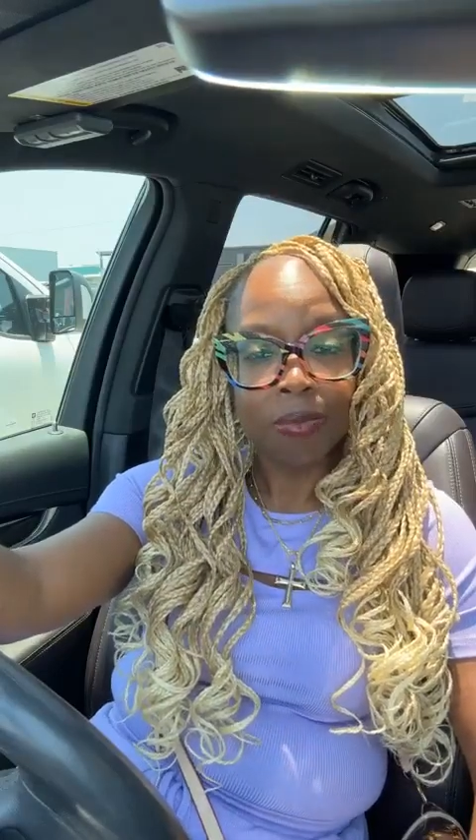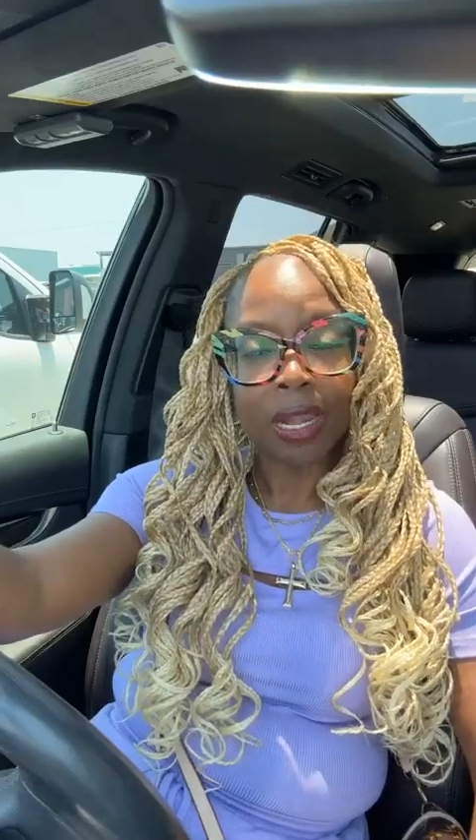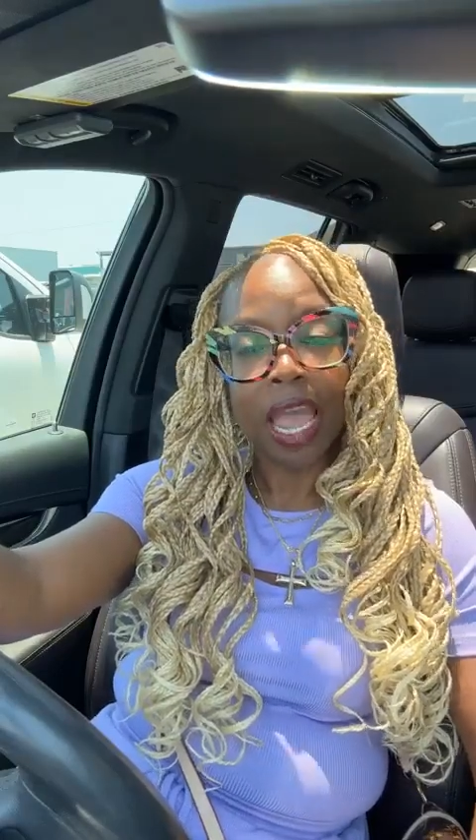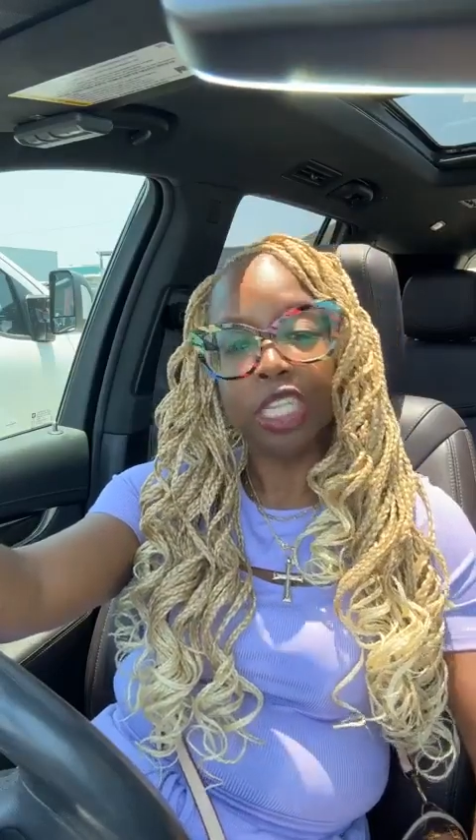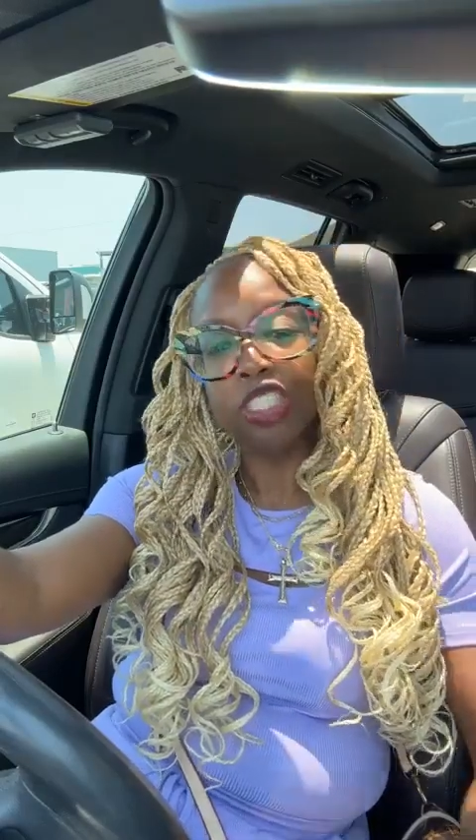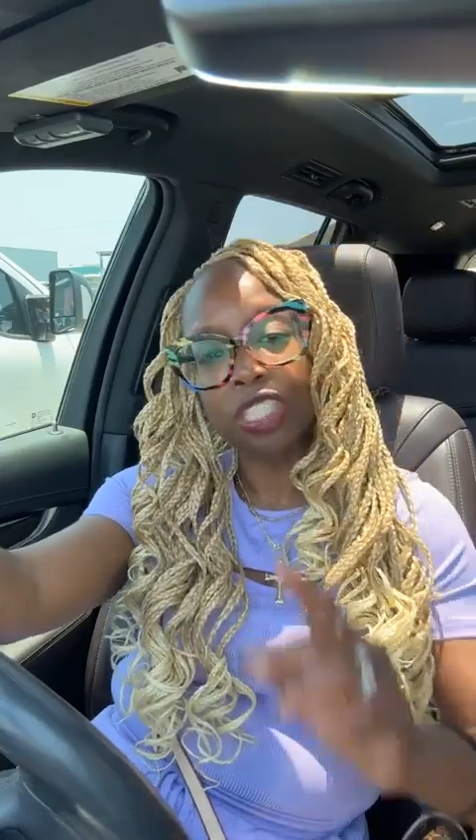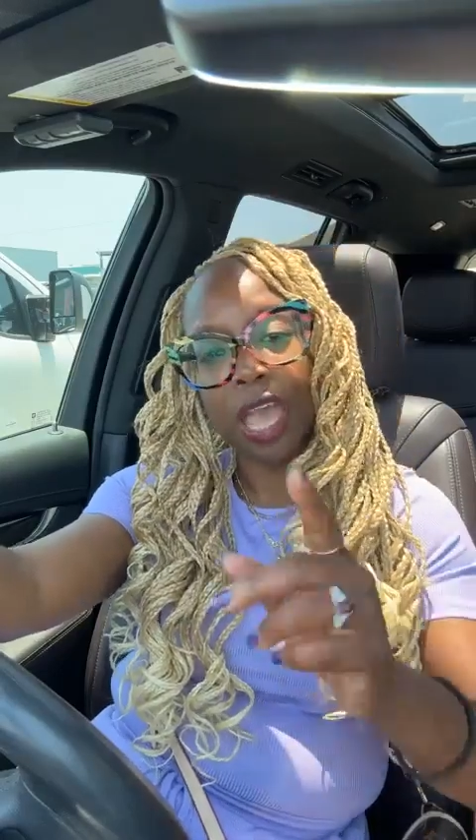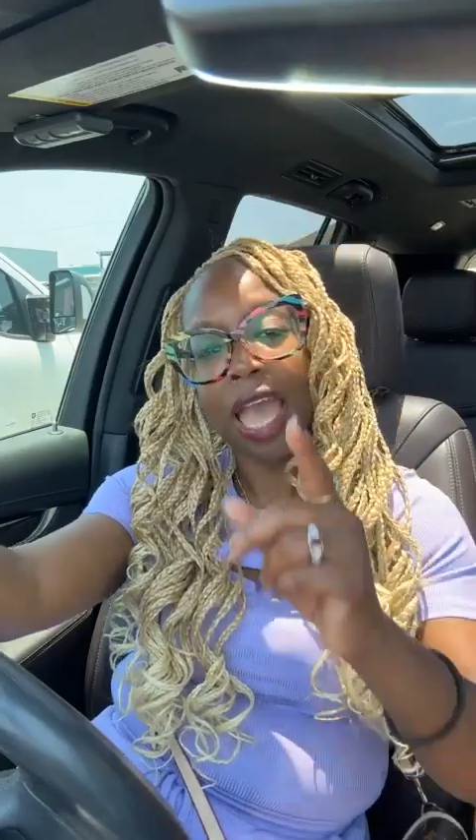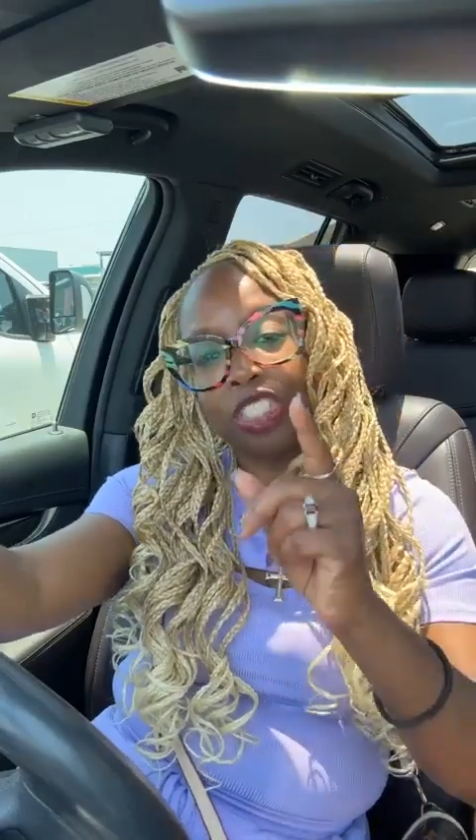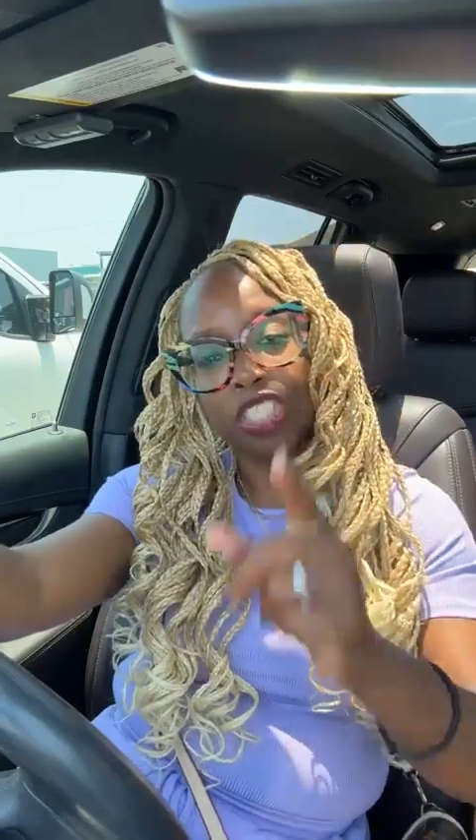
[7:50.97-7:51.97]
But I,
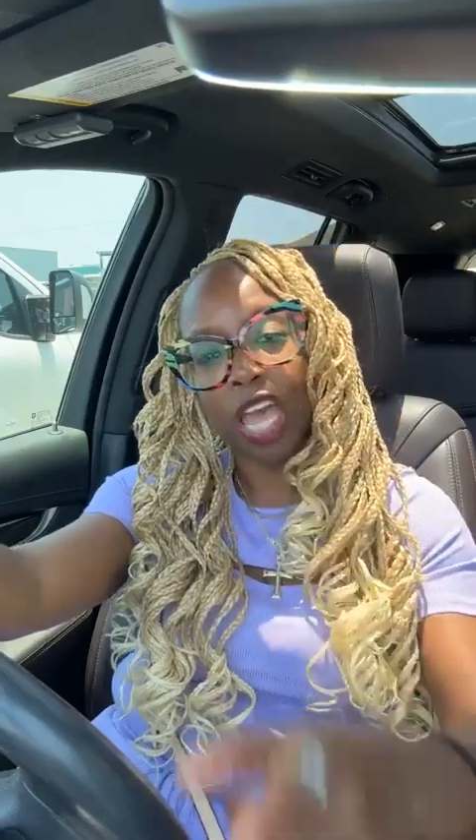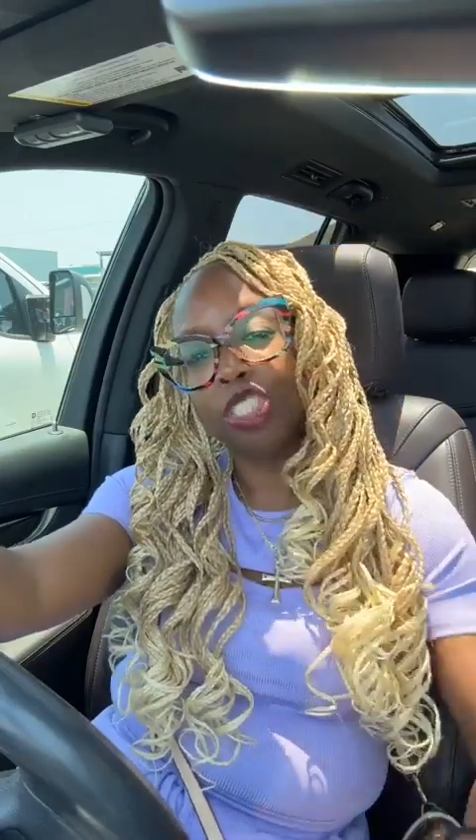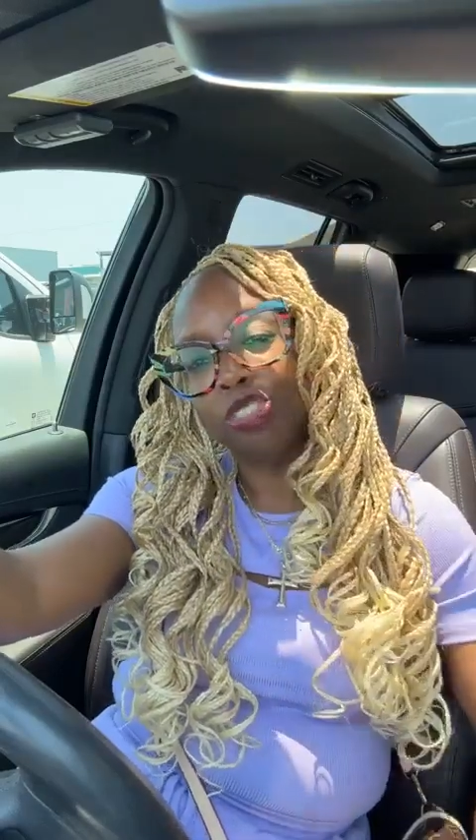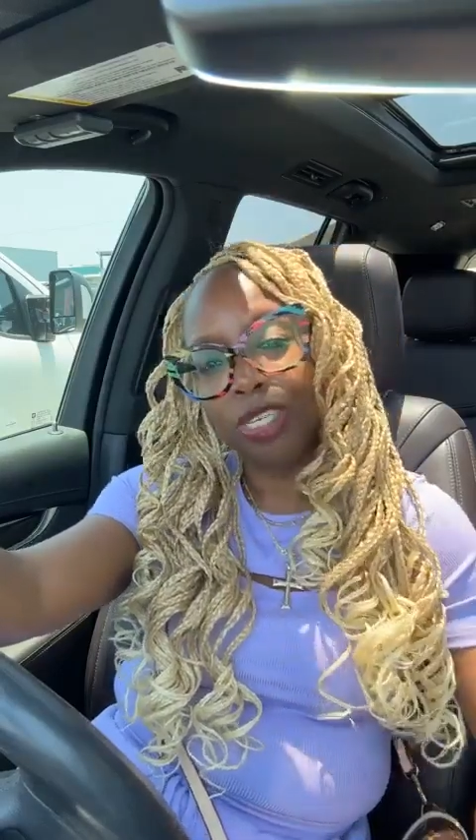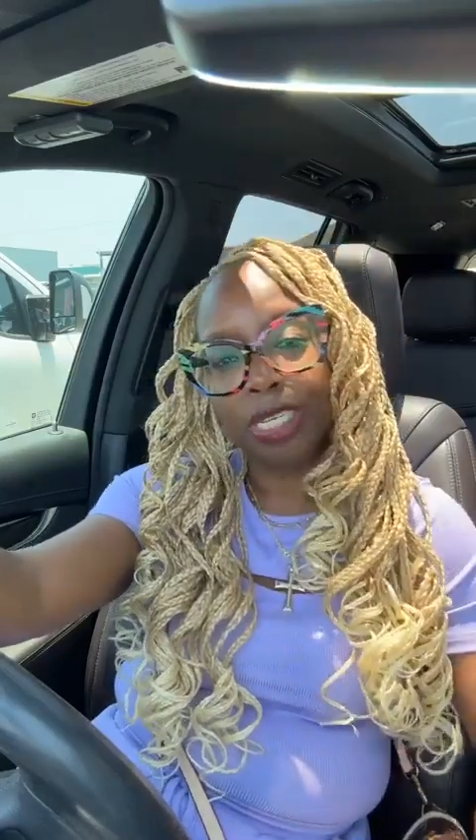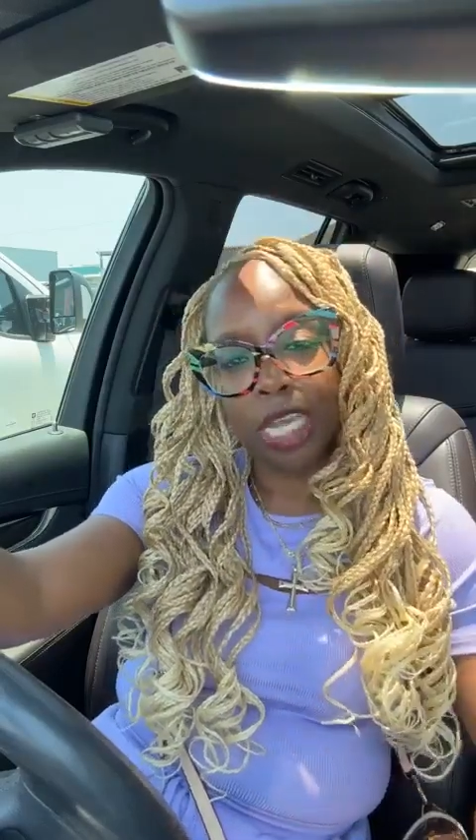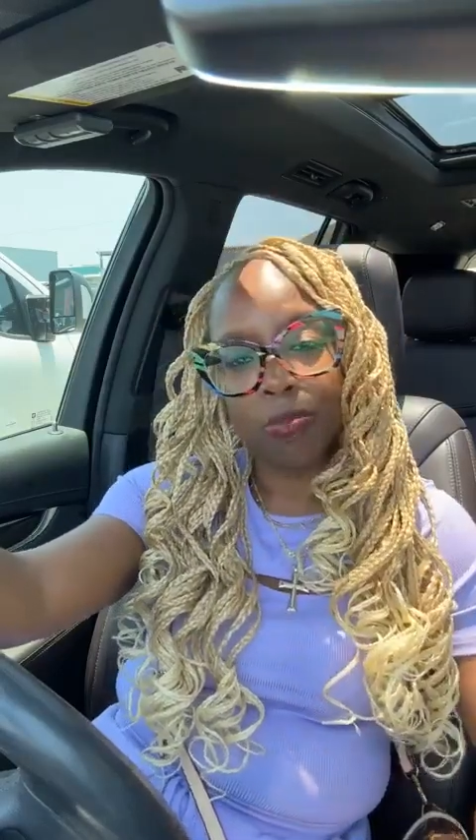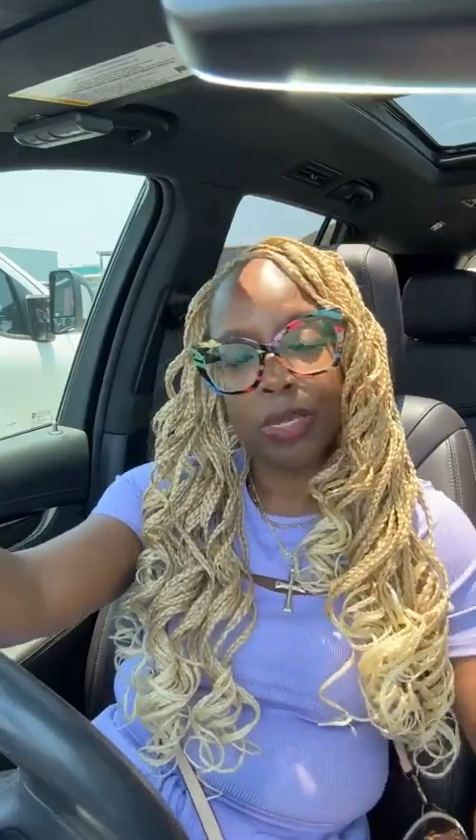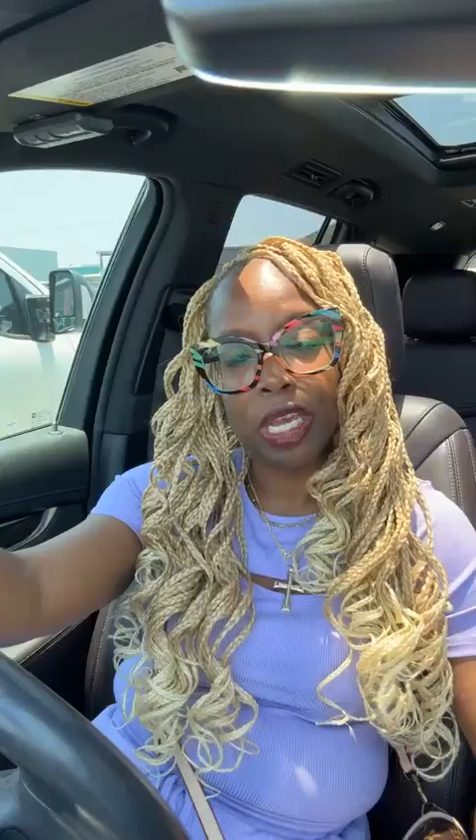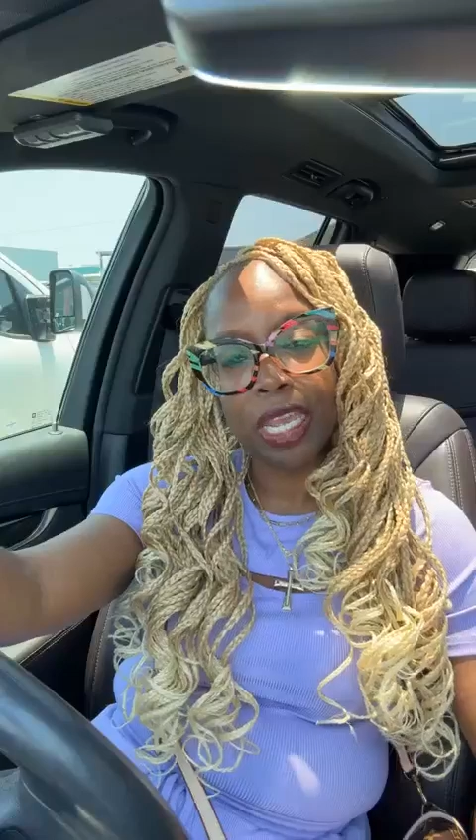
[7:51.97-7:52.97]
I challenge you
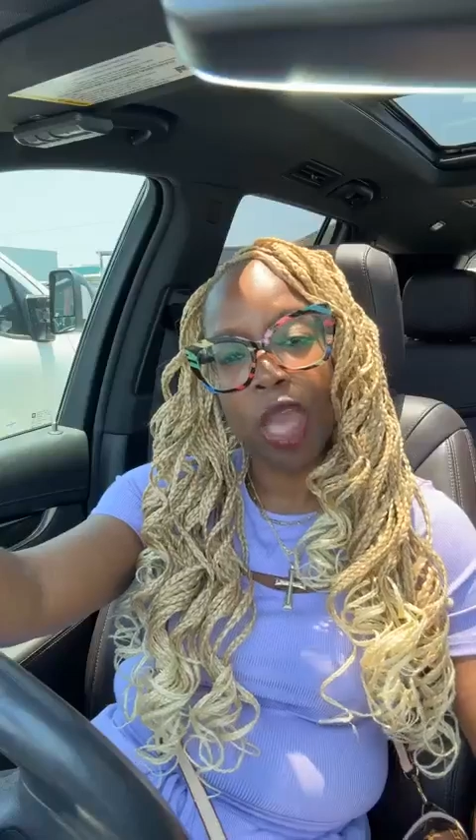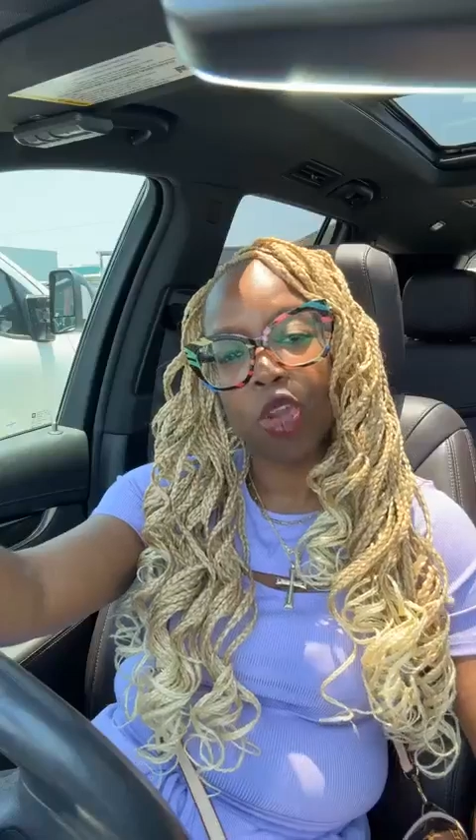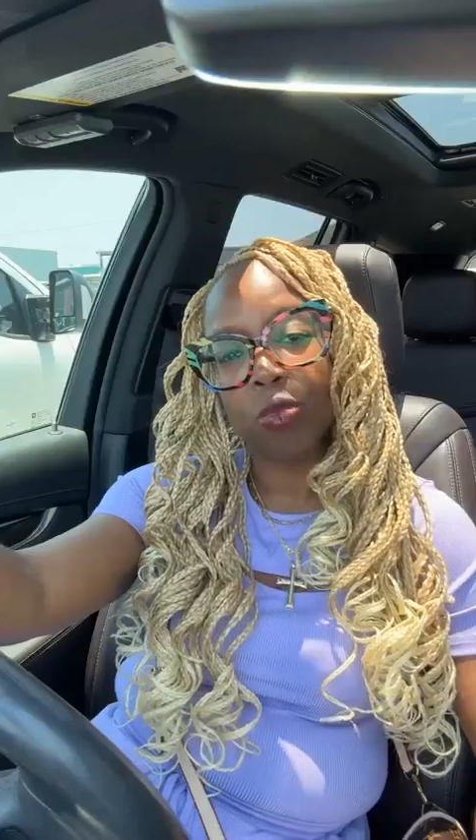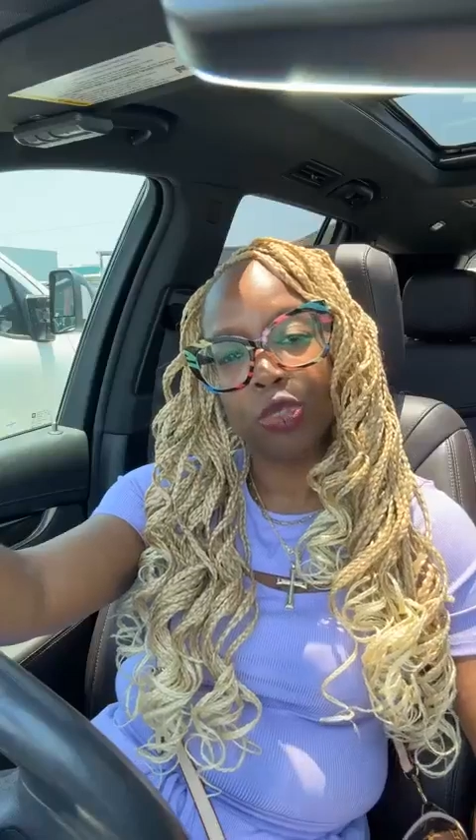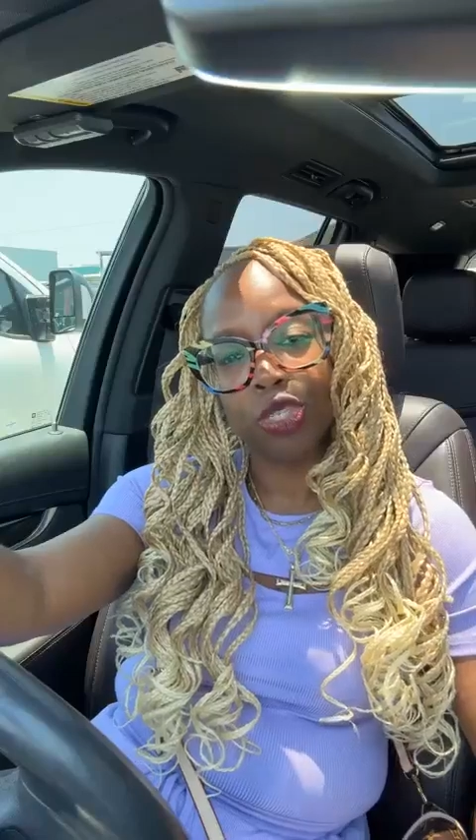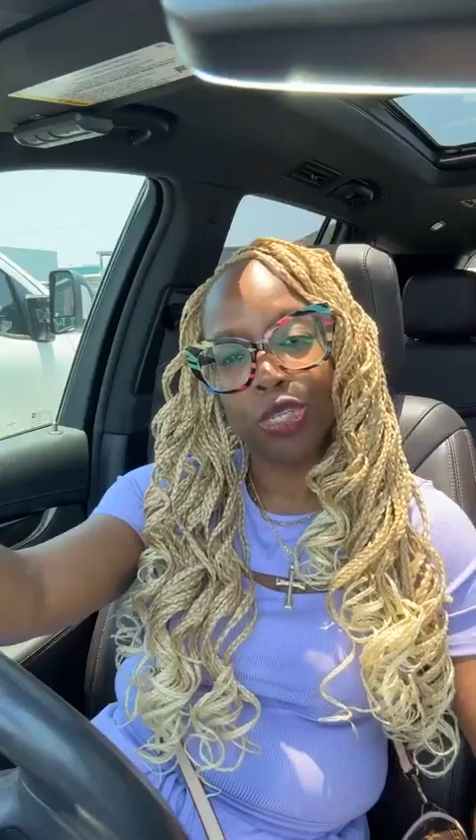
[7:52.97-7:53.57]
today to be accountable